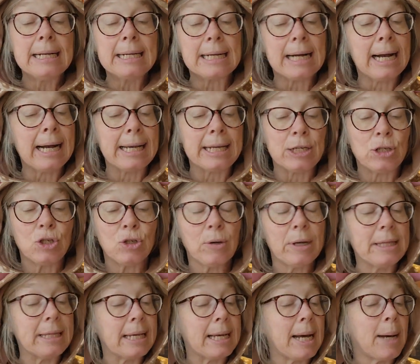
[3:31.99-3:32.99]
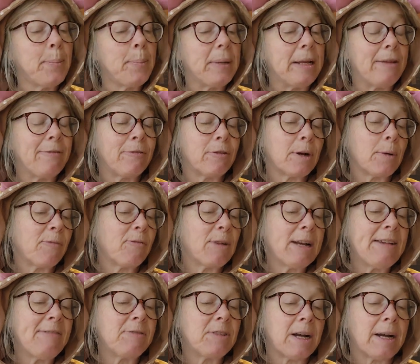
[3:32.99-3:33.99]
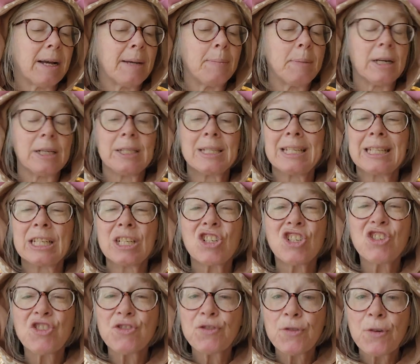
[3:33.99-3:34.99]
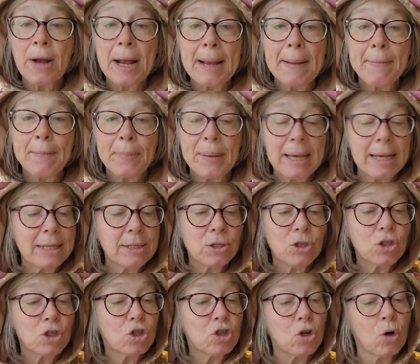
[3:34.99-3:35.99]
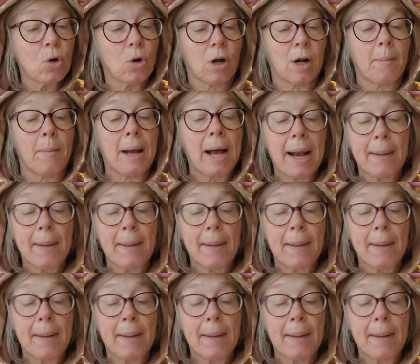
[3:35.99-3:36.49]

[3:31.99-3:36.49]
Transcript: Kai enjoyed the company for a brief time until a great big storm